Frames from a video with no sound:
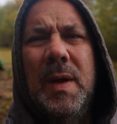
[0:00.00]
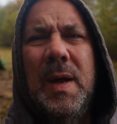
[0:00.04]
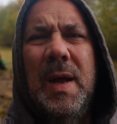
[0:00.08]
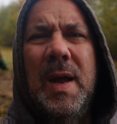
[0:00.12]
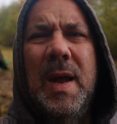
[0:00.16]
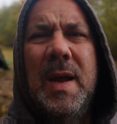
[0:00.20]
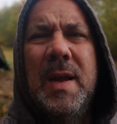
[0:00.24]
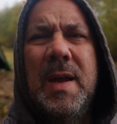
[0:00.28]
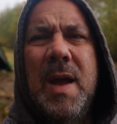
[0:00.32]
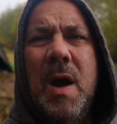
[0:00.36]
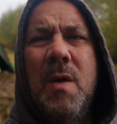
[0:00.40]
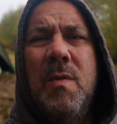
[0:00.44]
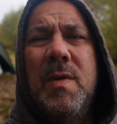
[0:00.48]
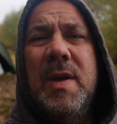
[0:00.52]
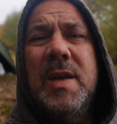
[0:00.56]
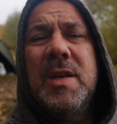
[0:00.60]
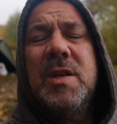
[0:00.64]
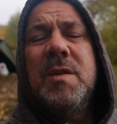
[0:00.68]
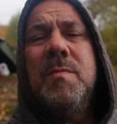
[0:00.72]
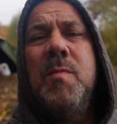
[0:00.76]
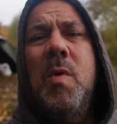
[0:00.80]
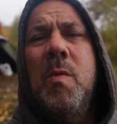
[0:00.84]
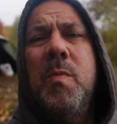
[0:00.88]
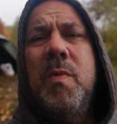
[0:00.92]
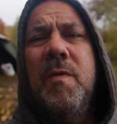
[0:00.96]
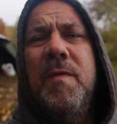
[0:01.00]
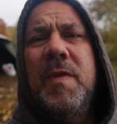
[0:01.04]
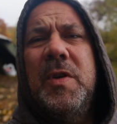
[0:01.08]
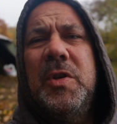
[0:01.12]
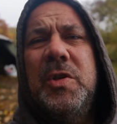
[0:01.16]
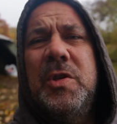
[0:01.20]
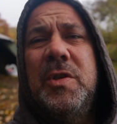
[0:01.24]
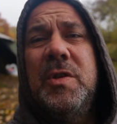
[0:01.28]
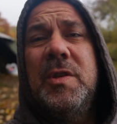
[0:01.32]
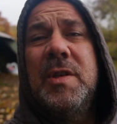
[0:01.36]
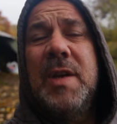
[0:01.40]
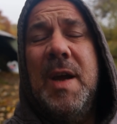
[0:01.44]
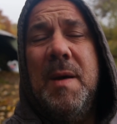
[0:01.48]
and go and get some more
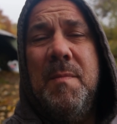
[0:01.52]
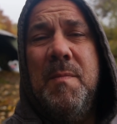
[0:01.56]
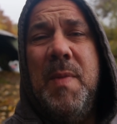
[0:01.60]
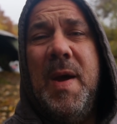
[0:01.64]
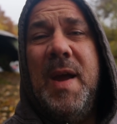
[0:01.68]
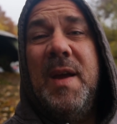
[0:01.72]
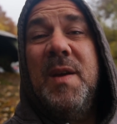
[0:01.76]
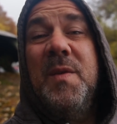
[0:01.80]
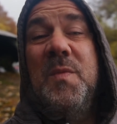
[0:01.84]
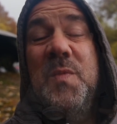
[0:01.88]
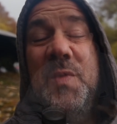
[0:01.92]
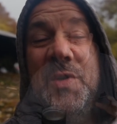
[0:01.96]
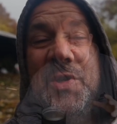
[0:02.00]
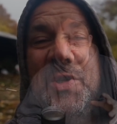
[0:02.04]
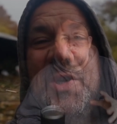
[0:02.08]
provisions, come back and we'll